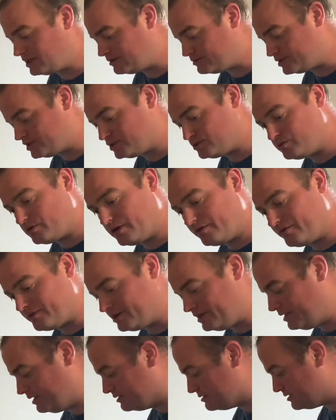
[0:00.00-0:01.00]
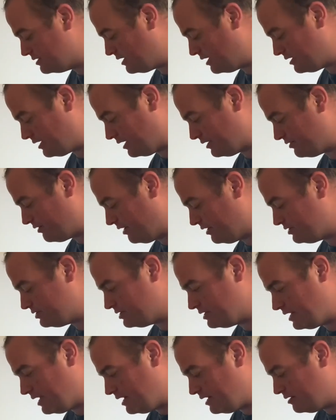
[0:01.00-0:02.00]
It's just whenever it needs it. I changed it
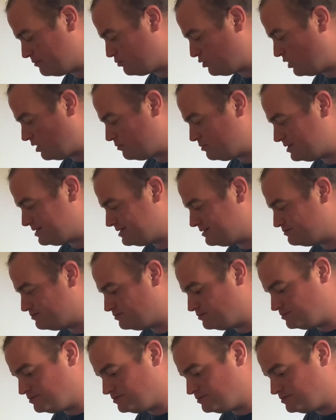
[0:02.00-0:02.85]
out probably